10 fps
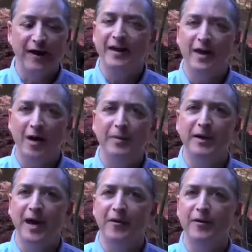any
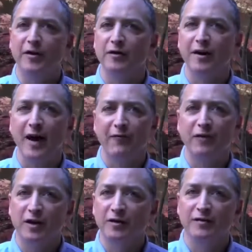company out there is
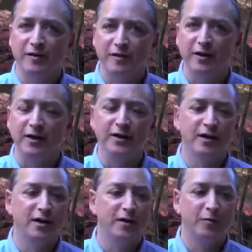ever considering
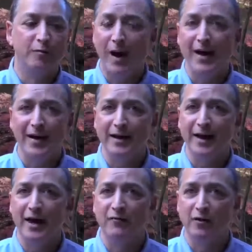buying any
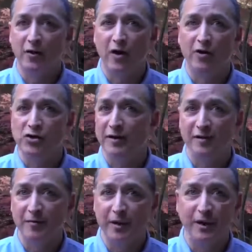kind of a large
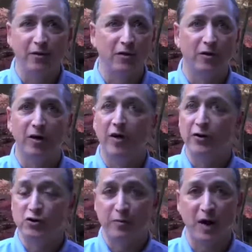SMP or a
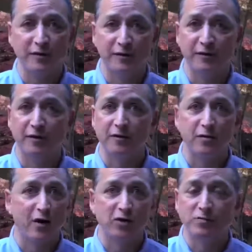large processor or
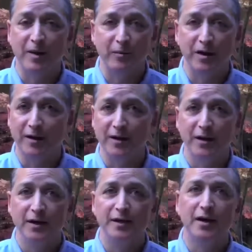large memory
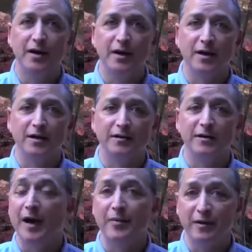
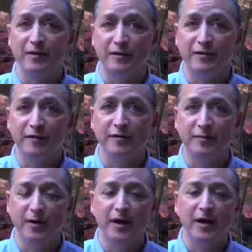type of system,
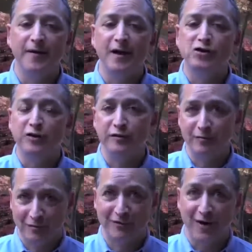they should
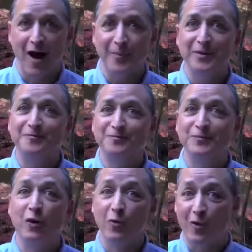stop,
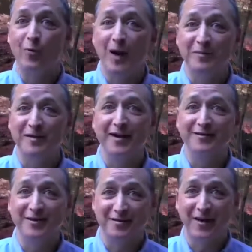go to our
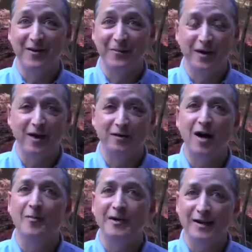website,
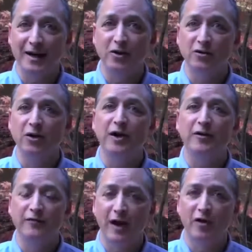ScaleMP.com, and take a look at
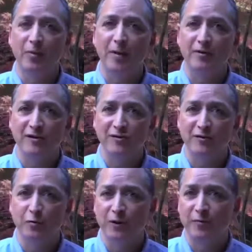the value
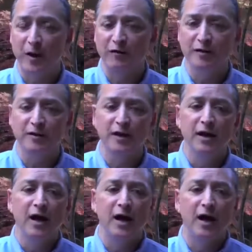propositions we've posted
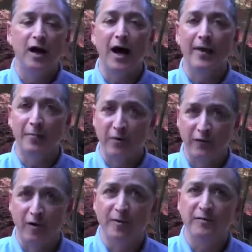and the
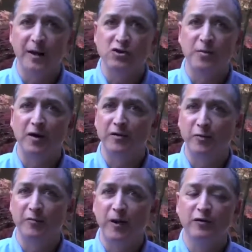performance benchmarks
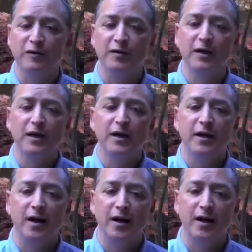we've posted.
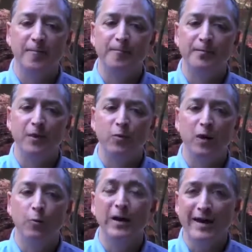
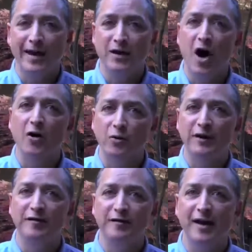We can not
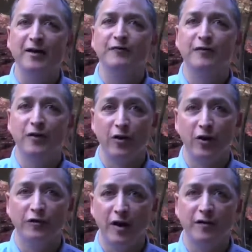only save
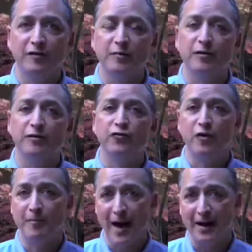those customers a
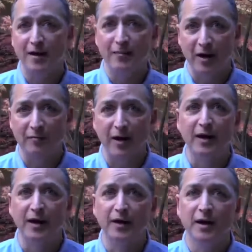dramatic amount of
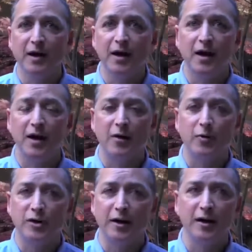money,
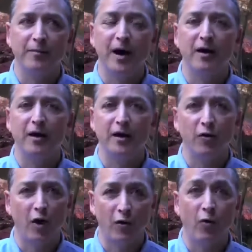we're talking about
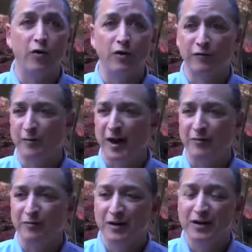an order of
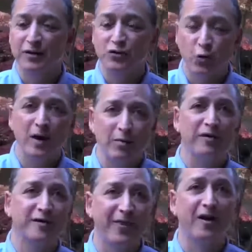about
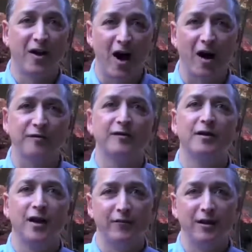20% the cost
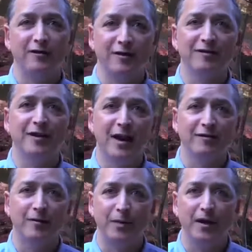of an existing
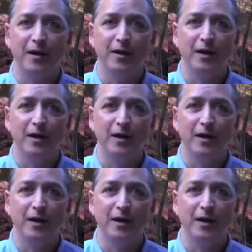SMP